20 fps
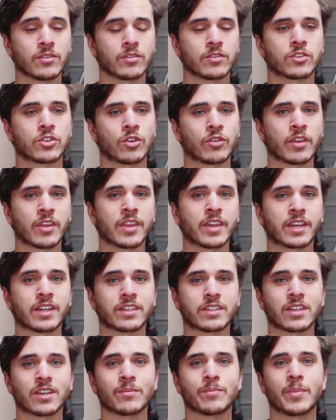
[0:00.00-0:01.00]
so that they
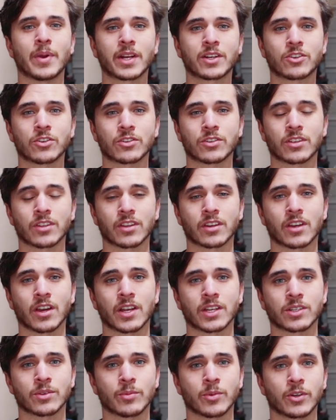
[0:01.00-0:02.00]
could send pictures to the
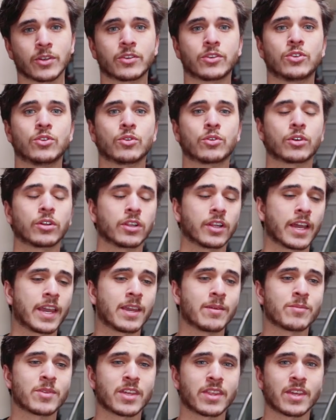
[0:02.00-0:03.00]
customer to
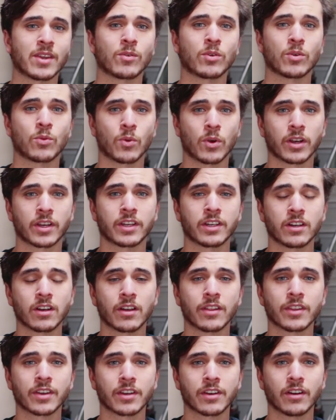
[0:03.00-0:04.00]
claim that they were working
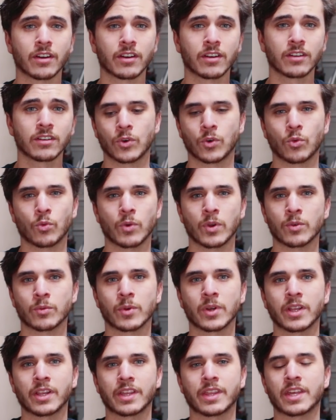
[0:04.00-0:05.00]
on the car, when
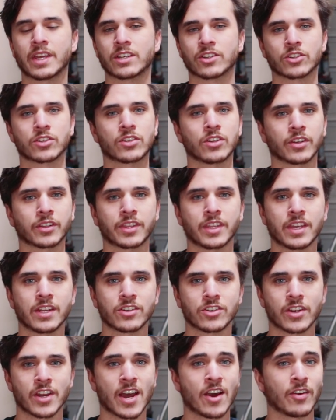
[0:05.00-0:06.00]
really they just took the
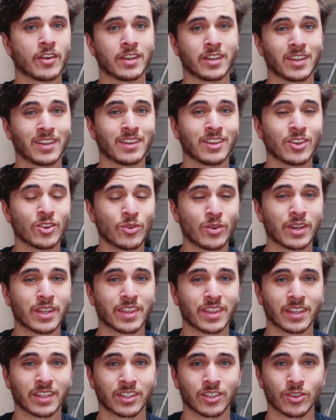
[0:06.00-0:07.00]
engine out and didn't do
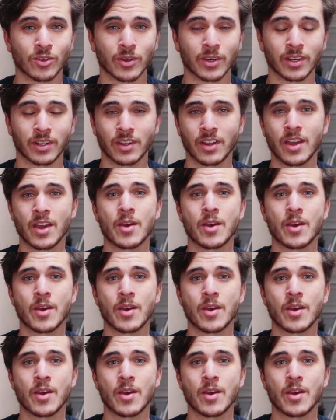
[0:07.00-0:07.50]
anything to it.